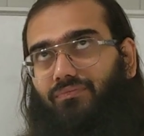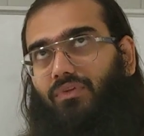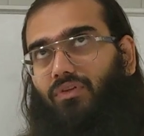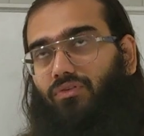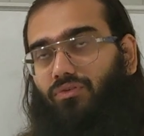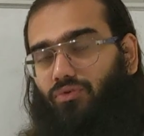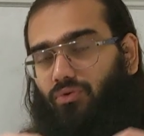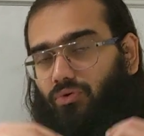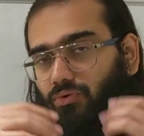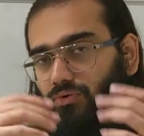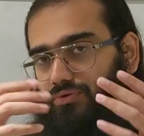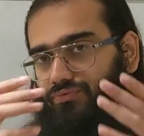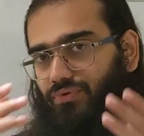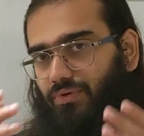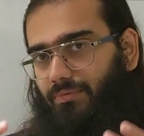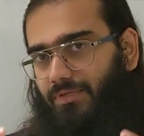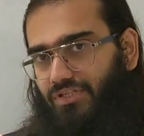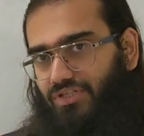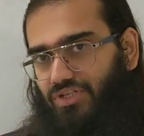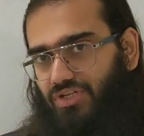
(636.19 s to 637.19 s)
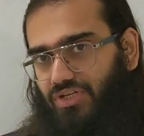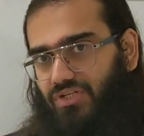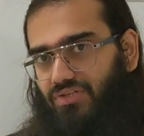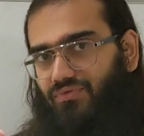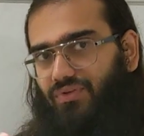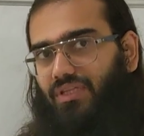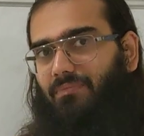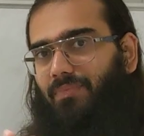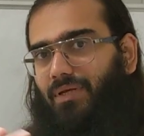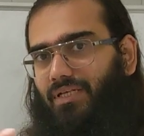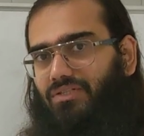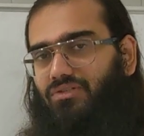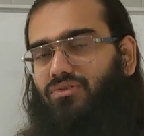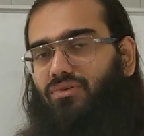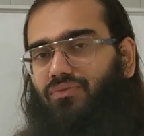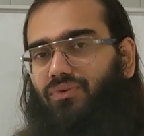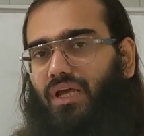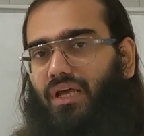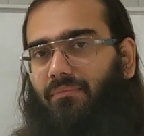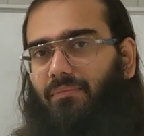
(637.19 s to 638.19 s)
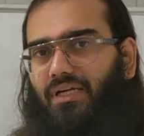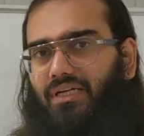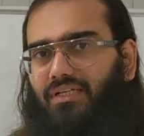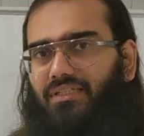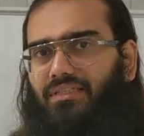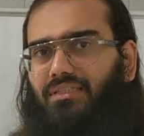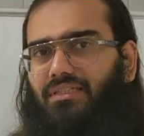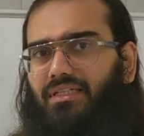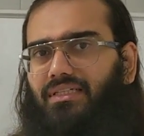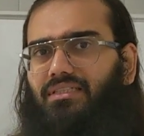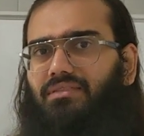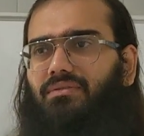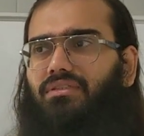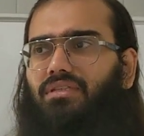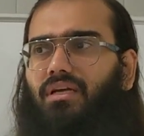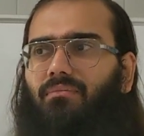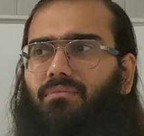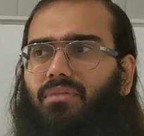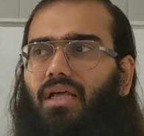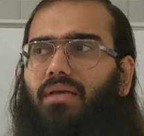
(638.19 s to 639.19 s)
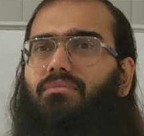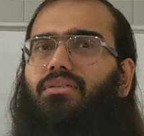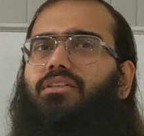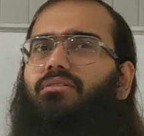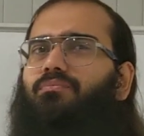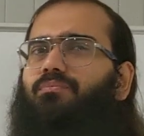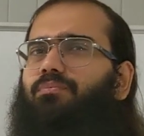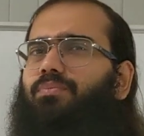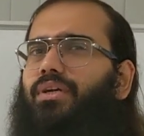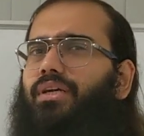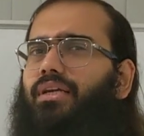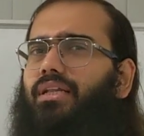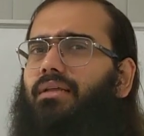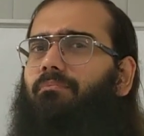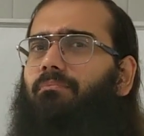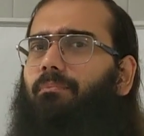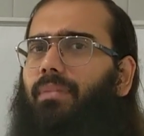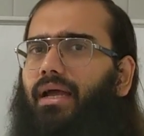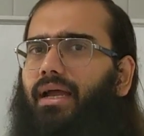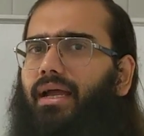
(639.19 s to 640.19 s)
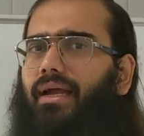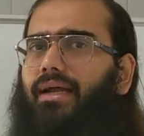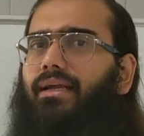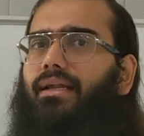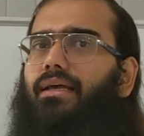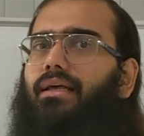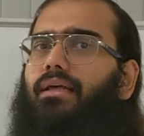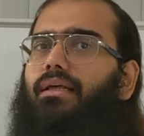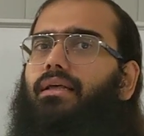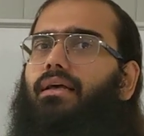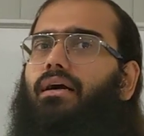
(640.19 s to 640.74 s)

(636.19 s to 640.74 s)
your thoughts will change with the passage of time, and it's sometimes it's pretty bad.